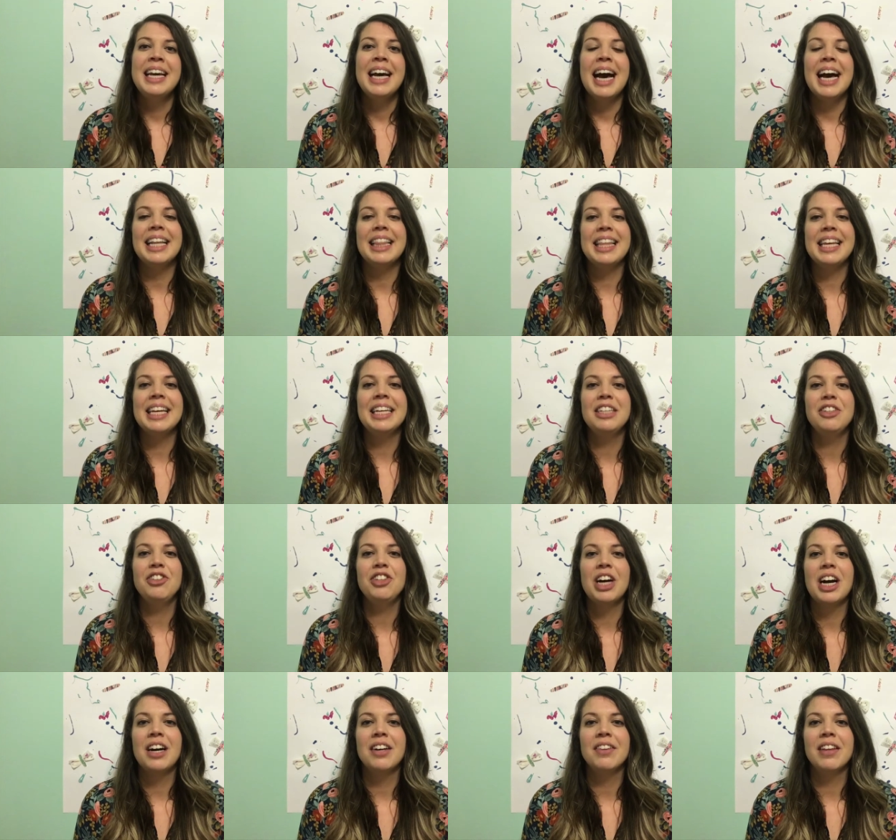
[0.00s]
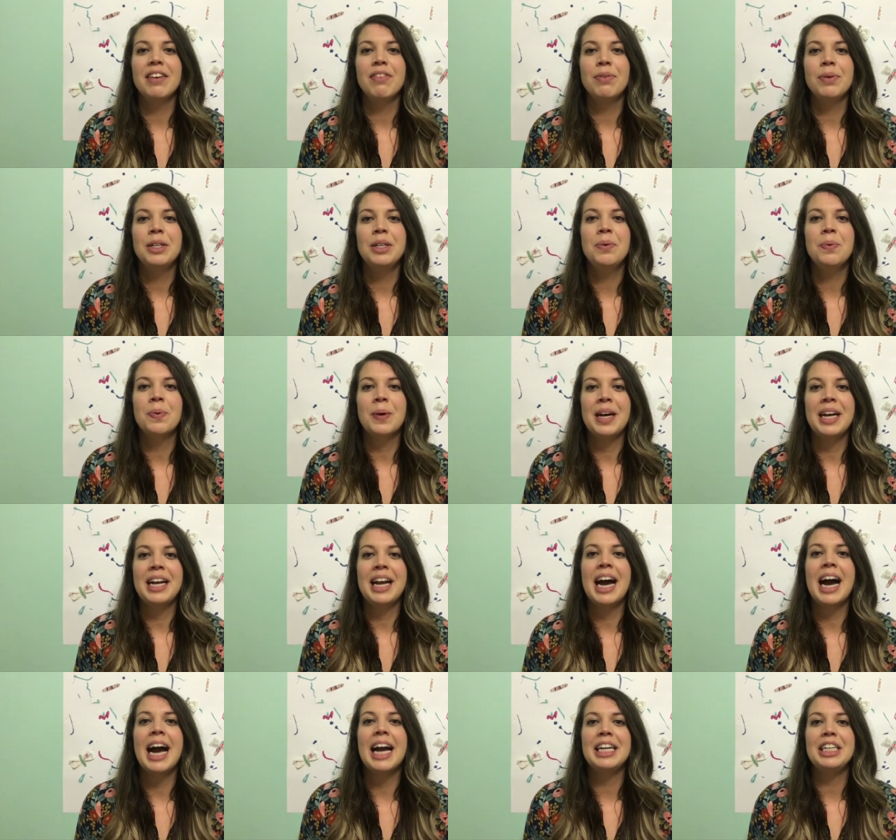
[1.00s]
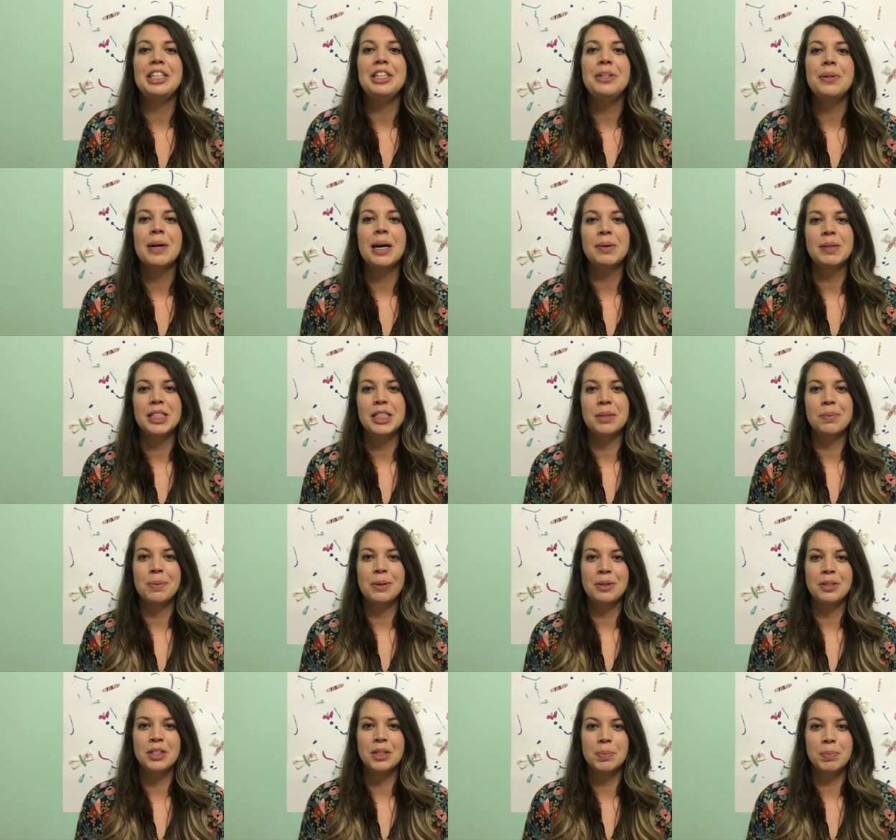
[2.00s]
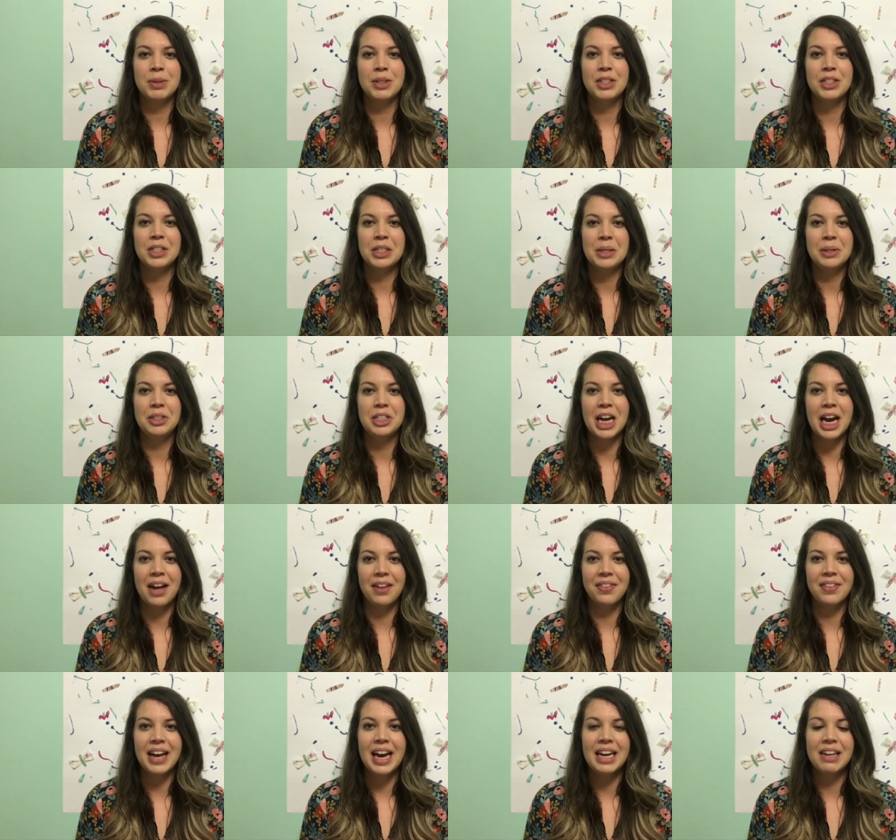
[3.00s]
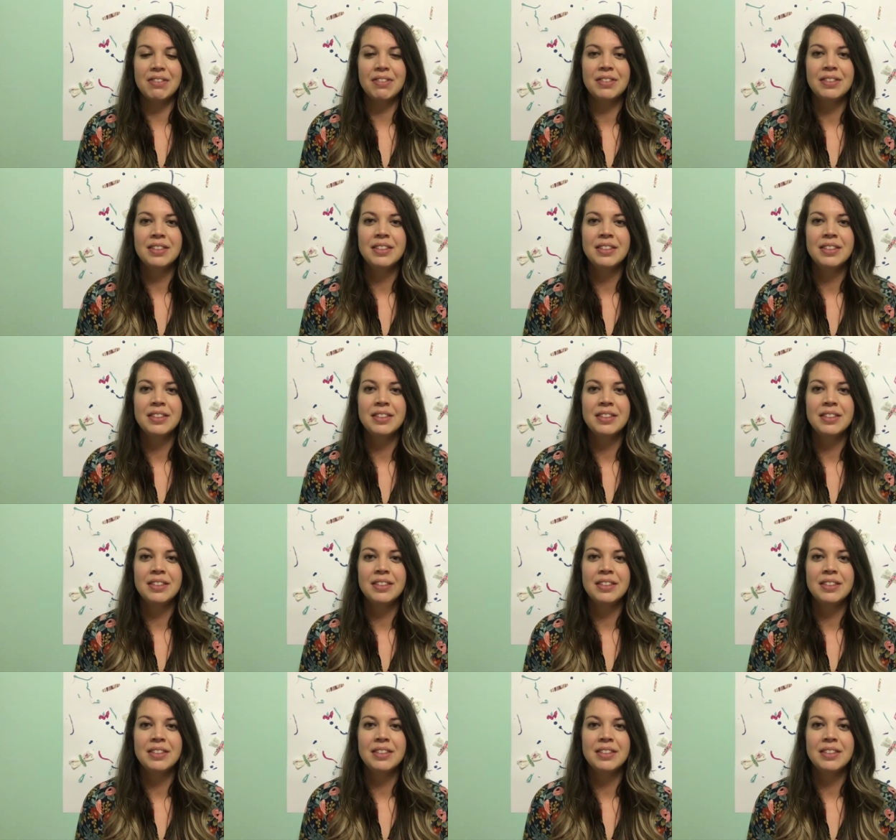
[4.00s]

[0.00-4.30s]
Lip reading: At the end of Child Life 101, I knew I was supposed to pursue child life.